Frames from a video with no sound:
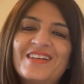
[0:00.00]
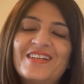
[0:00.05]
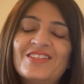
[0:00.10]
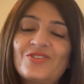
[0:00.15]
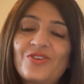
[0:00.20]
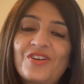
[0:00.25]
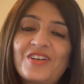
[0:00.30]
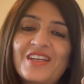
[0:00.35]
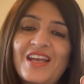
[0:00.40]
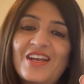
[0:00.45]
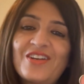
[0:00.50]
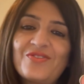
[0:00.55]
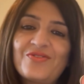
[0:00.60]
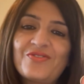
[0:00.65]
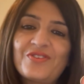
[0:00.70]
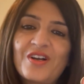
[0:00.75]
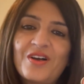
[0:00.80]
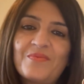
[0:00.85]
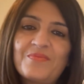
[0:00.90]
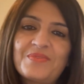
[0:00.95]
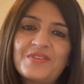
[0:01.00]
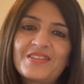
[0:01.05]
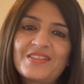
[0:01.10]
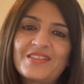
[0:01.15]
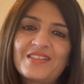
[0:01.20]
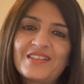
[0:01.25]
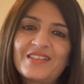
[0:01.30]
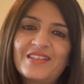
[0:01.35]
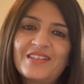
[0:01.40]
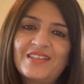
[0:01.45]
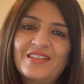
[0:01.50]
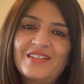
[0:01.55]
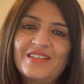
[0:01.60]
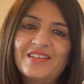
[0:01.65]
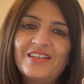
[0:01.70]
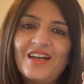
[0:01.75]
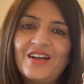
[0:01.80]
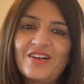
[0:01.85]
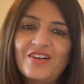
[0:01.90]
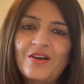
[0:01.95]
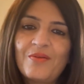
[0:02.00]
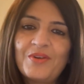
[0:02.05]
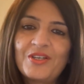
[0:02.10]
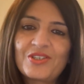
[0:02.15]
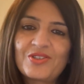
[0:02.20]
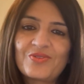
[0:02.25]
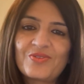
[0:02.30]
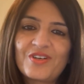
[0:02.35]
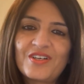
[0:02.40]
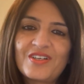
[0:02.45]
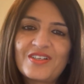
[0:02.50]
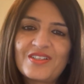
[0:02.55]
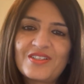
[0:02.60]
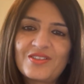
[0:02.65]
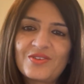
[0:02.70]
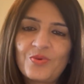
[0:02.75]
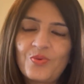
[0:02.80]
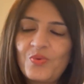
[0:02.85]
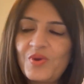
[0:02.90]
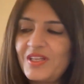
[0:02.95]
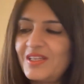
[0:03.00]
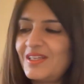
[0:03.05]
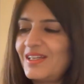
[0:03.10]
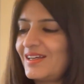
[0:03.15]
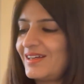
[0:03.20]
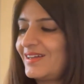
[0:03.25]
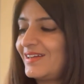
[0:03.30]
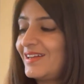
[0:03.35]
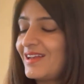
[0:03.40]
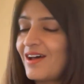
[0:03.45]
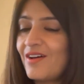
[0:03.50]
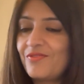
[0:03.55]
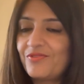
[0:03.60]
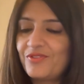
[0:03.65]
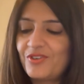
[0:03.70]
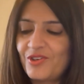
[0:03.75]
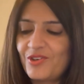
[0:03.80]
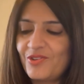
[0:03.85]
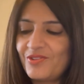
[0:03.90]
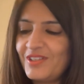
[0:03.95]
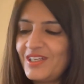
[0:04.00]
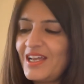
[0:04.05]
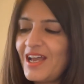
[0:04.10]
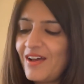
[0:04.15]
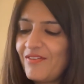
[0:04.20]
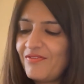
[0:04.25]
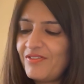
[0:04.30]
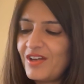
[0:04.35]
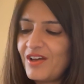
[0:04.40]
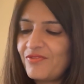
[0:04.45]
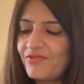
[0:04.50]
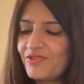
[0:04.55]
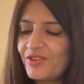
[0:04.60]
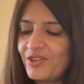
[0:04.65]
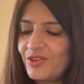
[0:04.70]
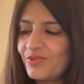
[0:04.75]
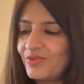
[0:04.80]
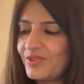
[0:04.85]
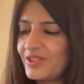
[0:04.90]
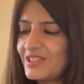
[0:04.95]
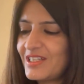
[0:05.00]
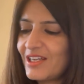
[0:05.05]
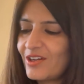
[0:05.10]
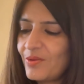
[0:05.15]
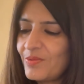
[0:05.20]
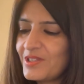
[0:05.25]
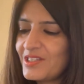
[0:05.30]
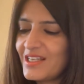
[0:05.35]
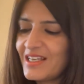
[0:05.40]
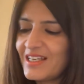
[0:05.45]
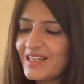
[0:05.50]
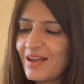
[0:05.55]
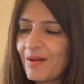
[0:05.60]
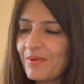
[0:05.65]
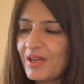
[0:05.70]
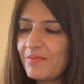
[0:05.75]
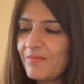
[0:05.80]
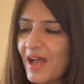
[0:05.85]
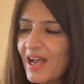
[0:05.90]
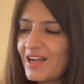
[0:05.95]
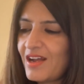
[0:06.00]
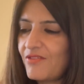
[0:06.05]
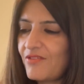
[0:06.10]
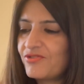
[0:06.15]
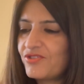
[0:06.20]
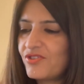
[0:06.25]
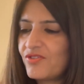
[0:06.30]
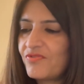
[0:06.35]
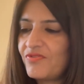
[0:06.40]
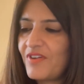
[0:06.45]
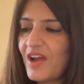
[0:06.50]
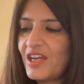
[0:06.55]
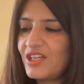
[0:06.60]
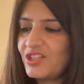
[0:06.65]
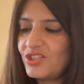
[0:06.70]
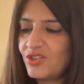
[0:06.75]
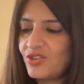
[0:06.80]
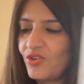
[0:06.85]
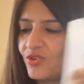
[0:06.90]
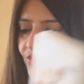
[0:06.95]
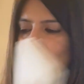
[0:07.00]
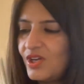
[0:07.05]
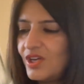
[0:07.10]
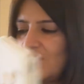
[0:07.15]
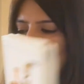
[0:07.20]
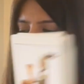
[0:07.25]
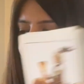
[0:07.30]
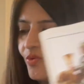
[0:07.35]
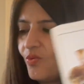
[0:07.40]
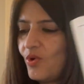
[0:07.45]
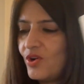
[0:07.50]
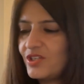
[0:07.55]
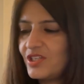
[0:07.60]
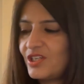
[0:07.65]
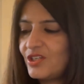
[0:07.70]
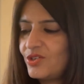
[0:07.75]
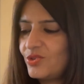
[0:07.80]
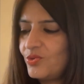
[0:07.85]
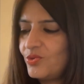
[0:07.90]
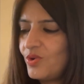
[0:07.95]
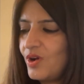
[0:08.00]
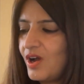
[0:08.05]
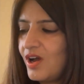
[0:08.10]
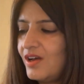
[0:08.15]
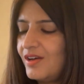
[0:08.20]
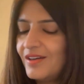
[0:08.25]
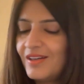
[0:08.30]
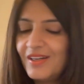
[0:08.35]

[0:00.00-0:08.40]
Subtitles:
Knight of Cups. They are coming towards you with love, you know. They have love for you. It's like almost like coming back after a fight, you know, wanting to